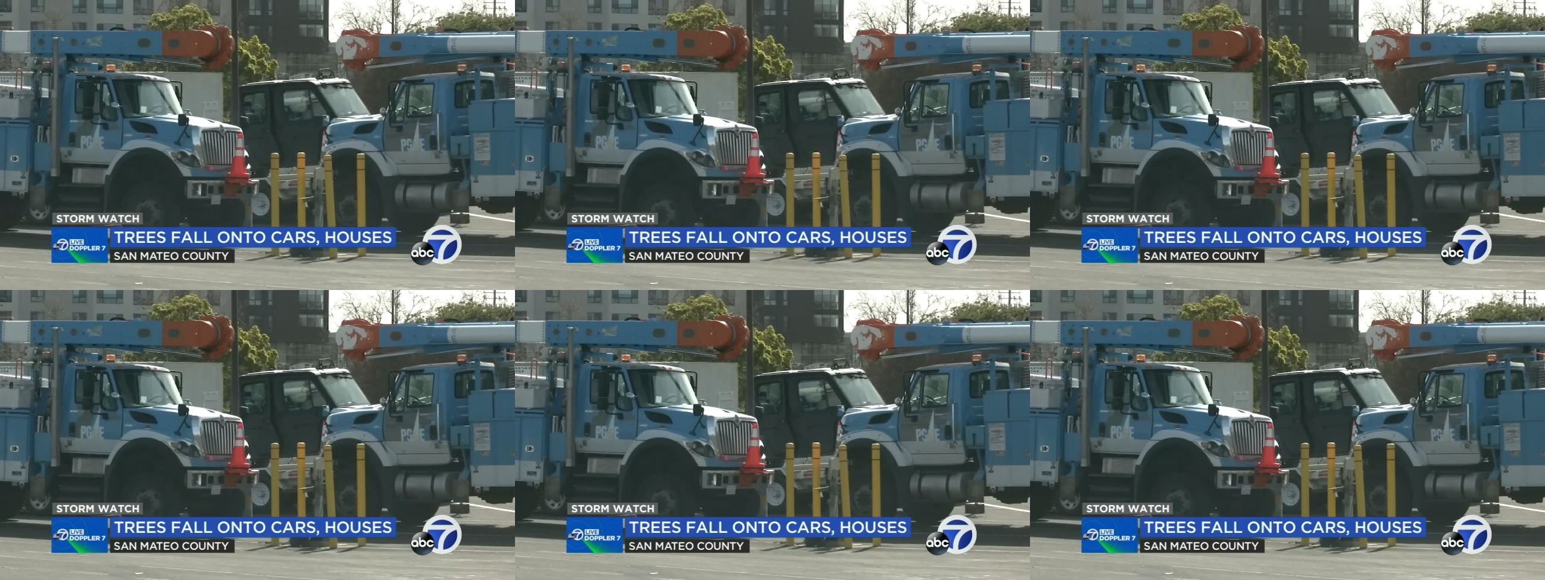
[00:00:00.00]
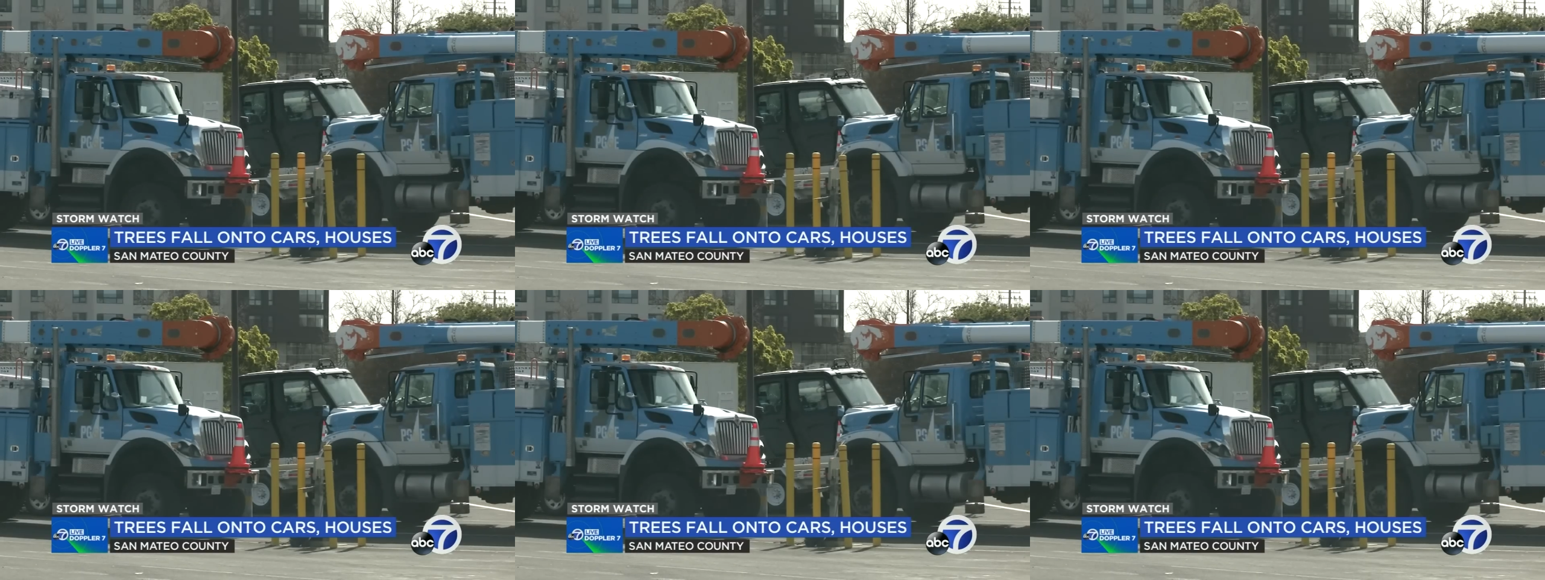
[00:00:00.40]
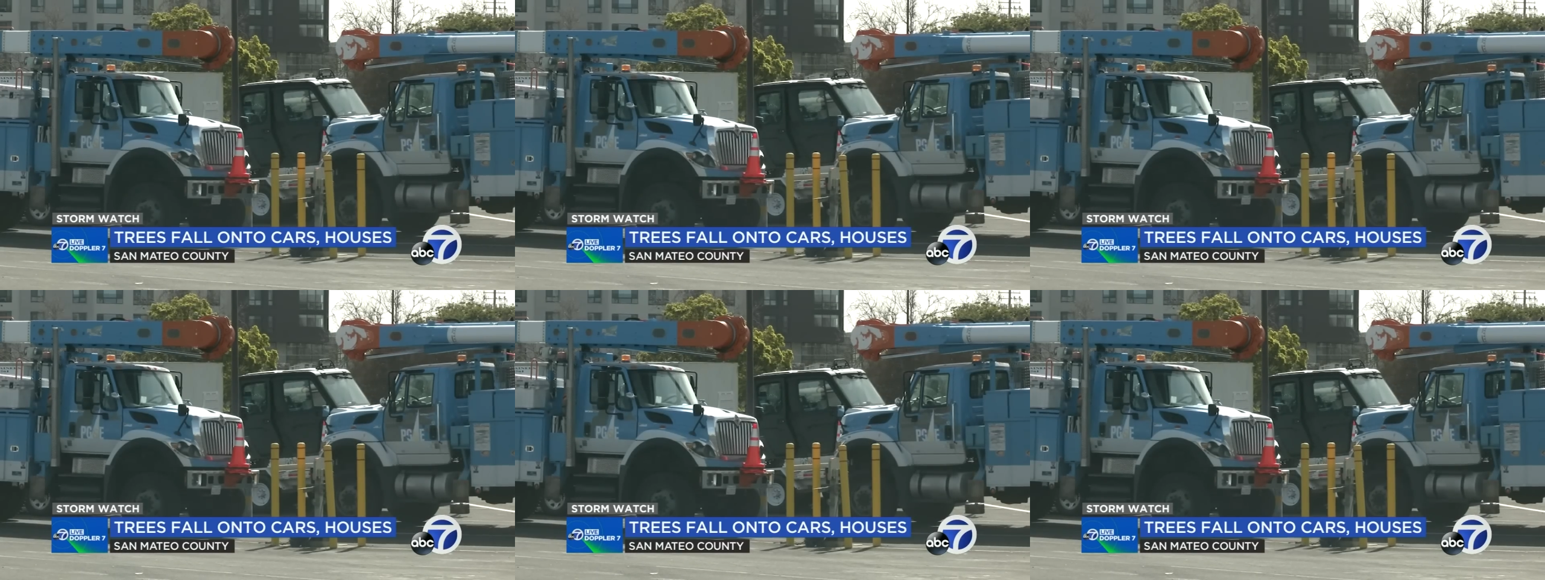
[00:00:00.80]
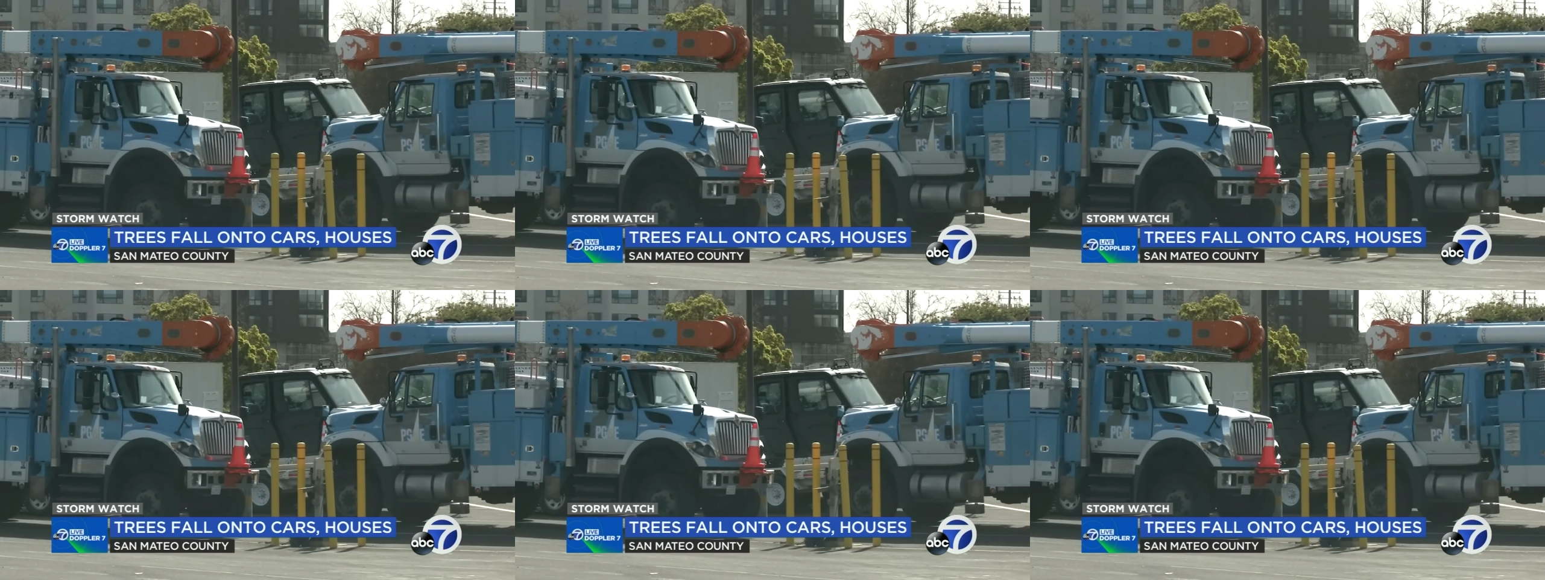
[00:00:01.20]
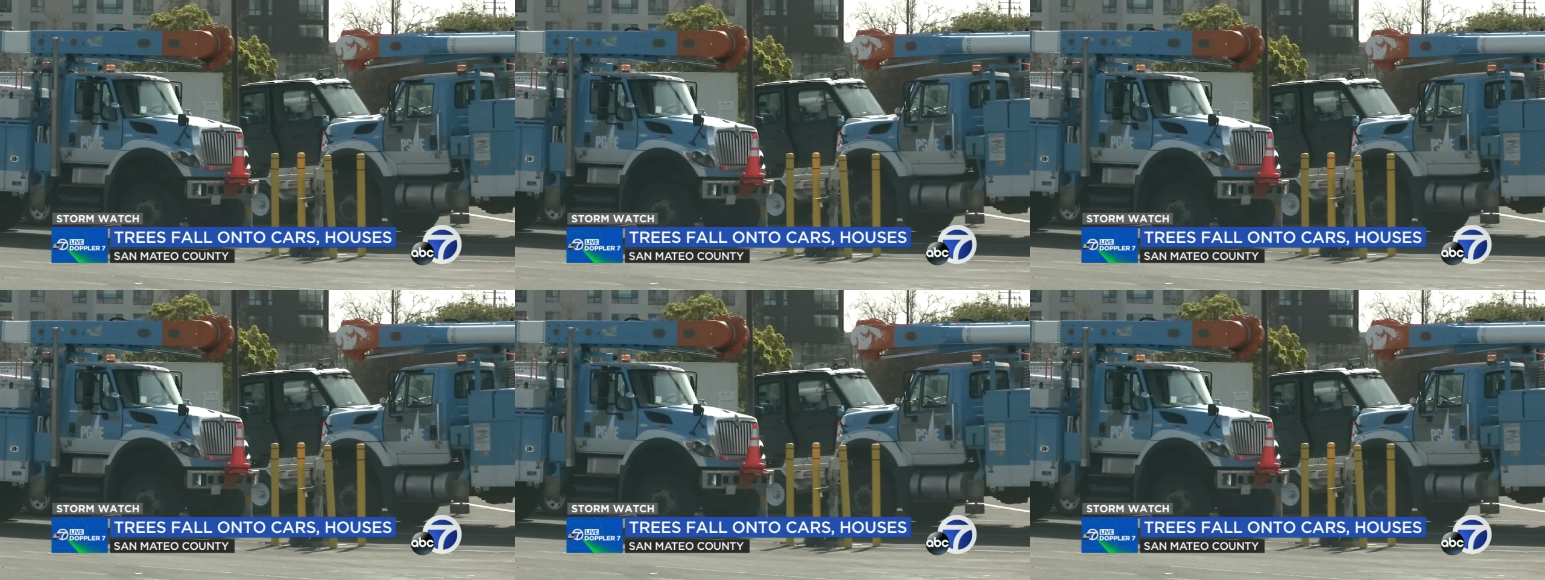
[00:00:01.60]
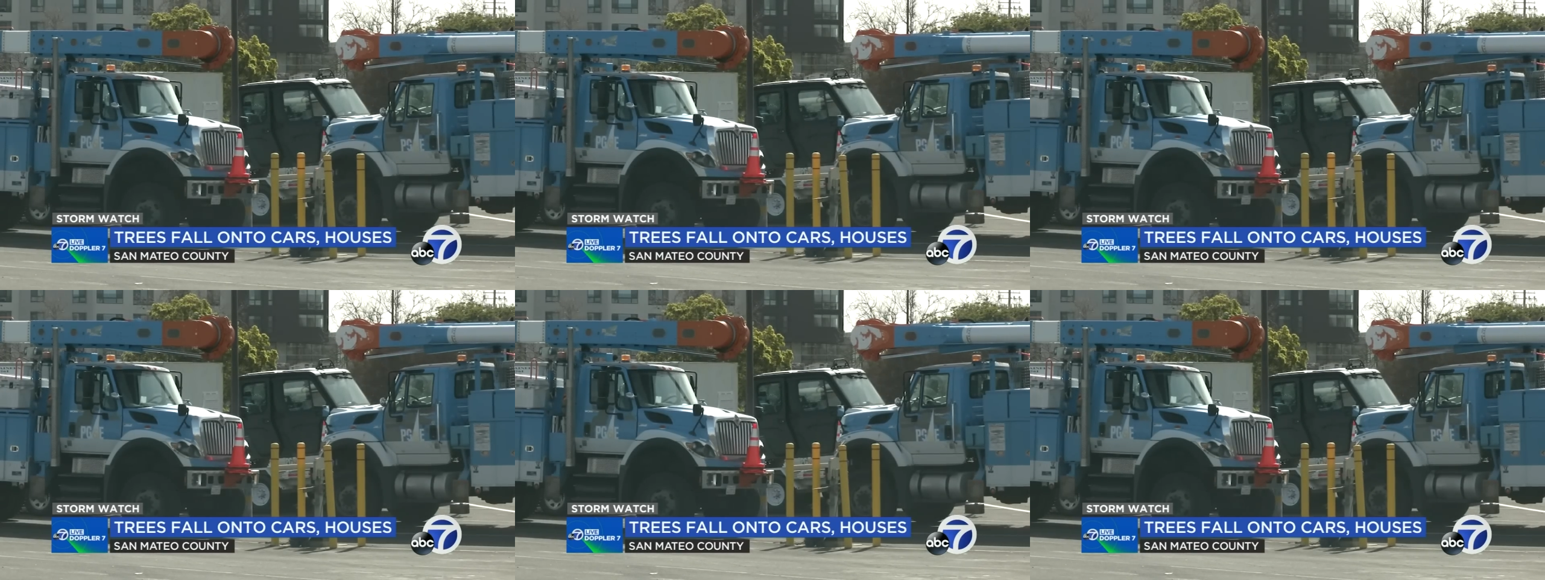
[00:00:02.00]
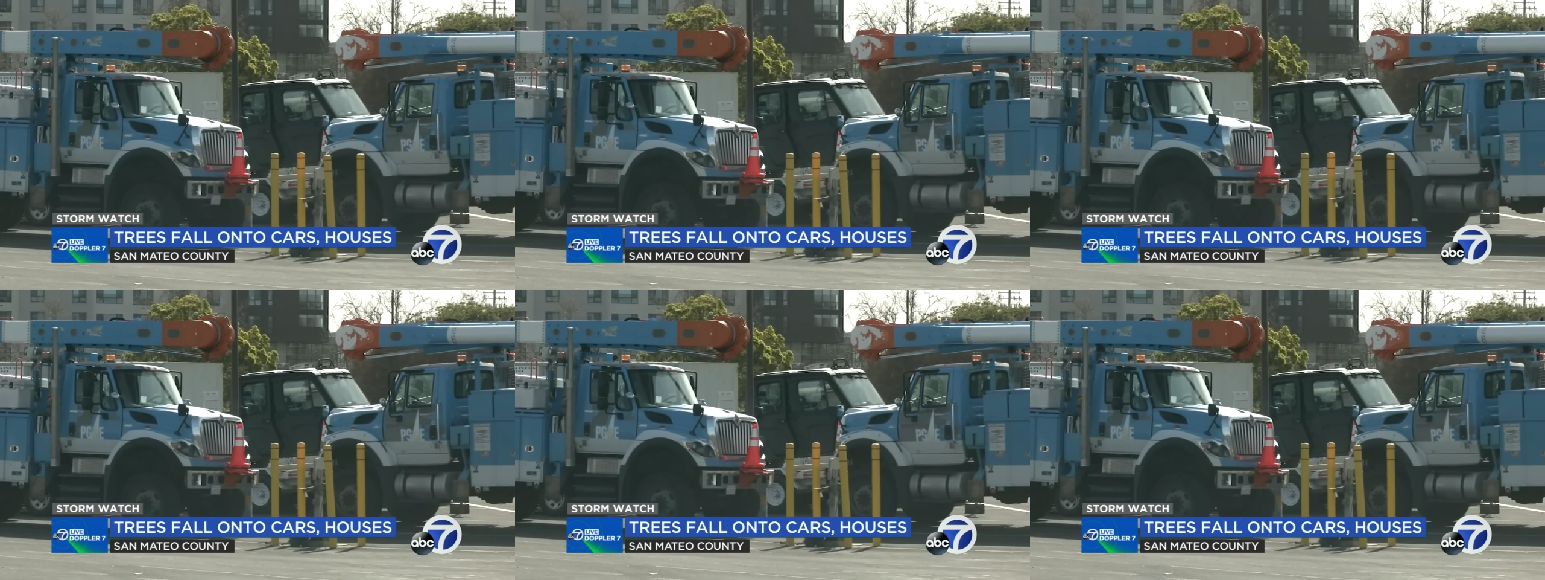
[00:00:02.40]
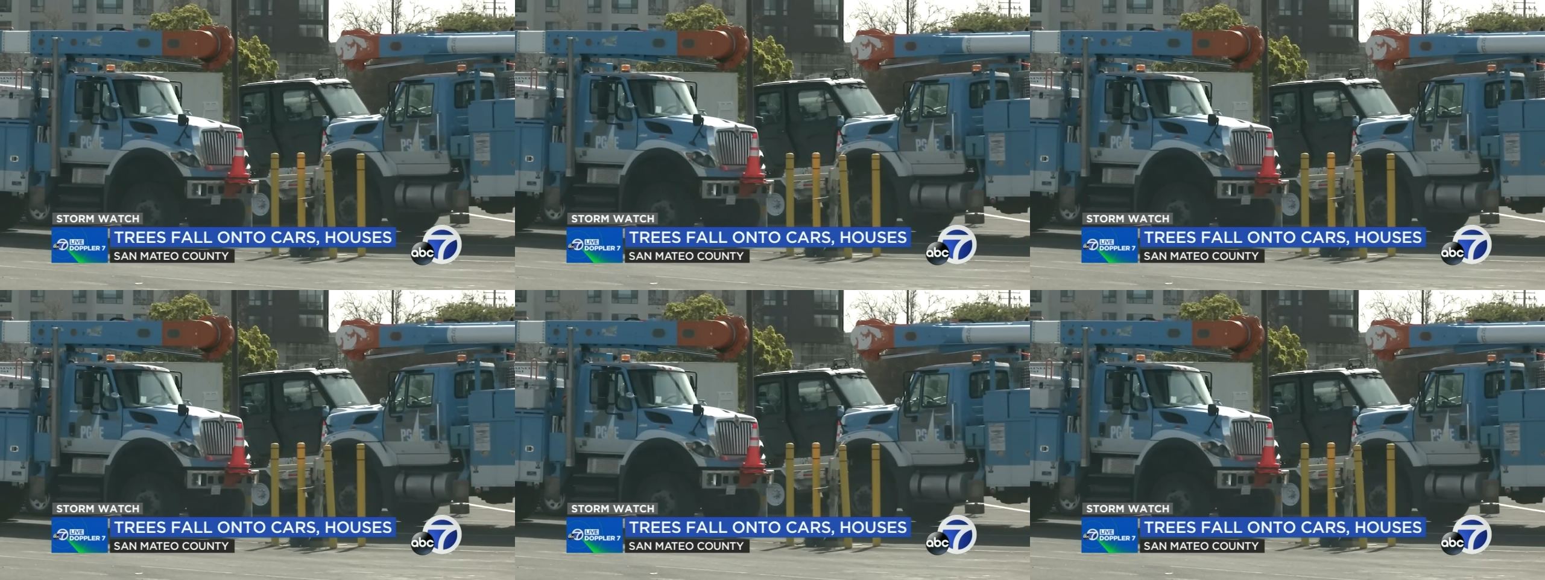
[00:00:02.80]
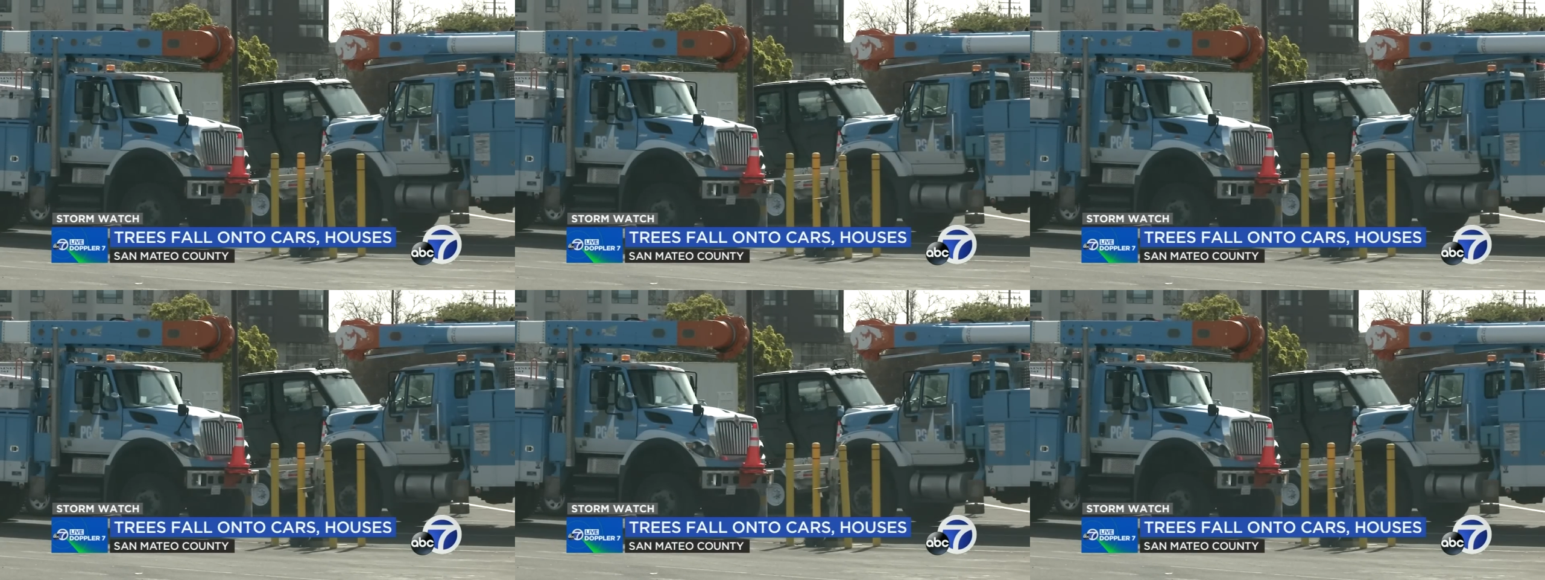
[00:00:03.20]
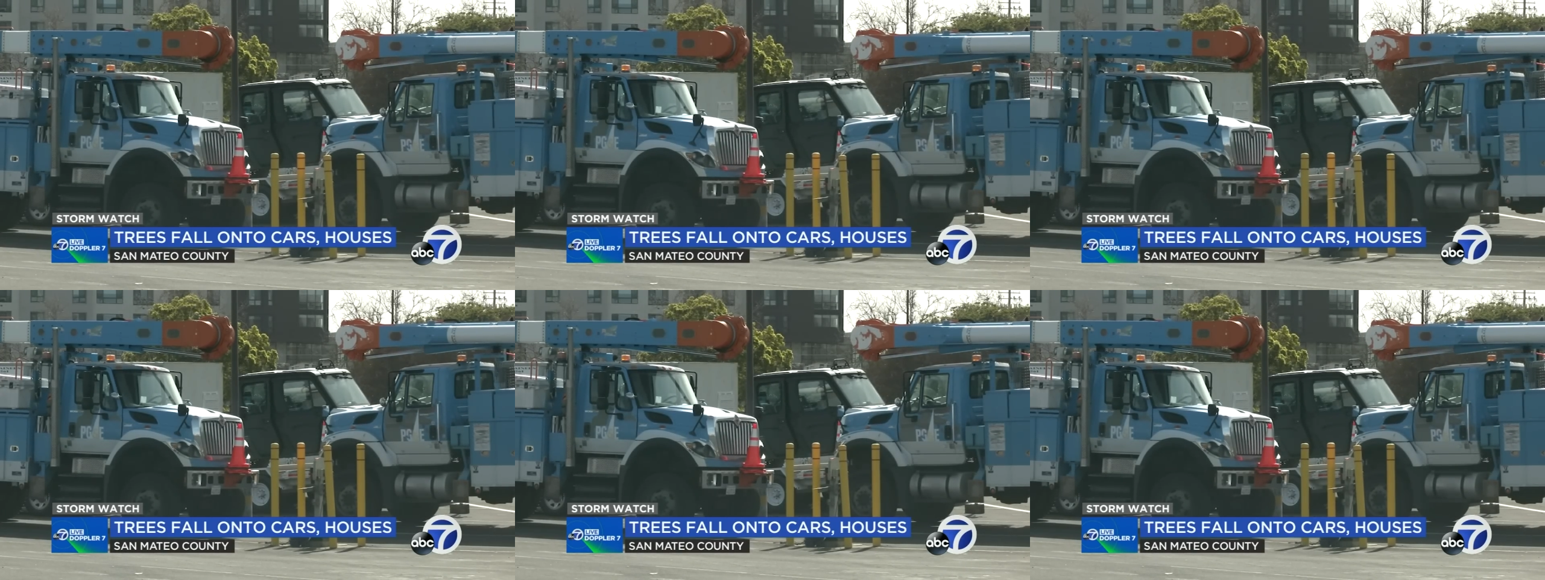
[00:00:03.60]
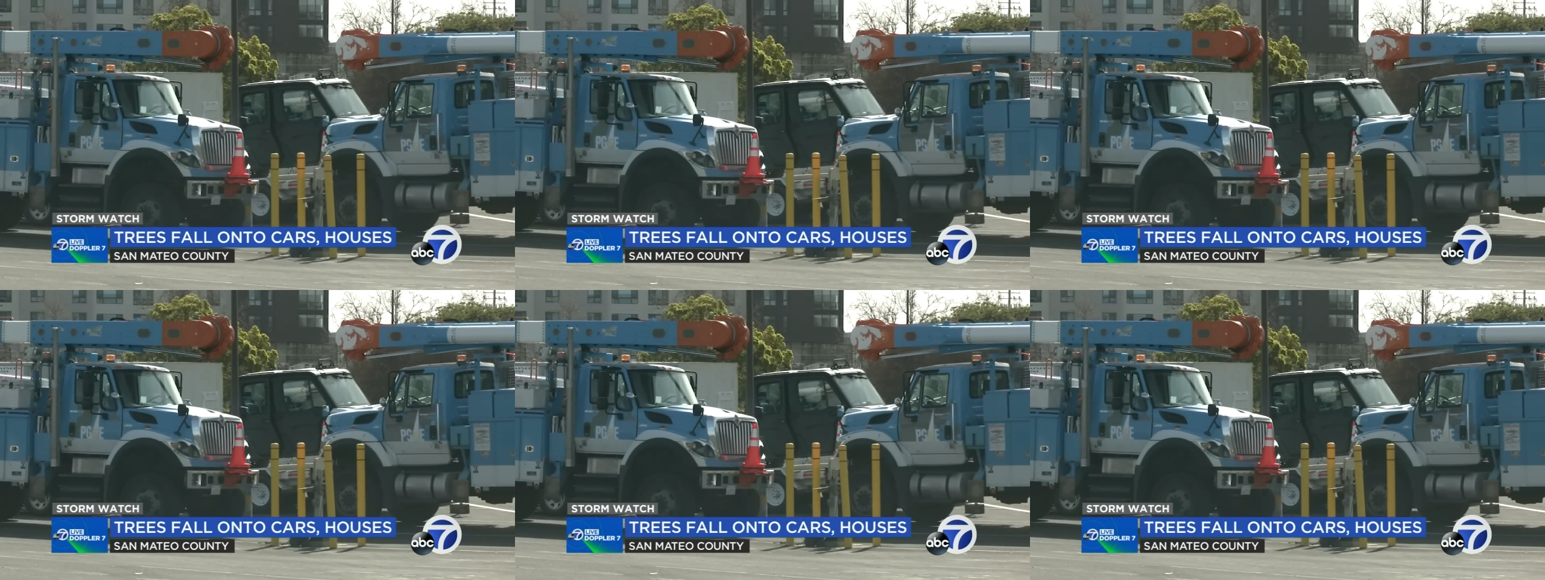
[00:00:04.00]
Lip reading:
No face is visible, so there are no lips to read.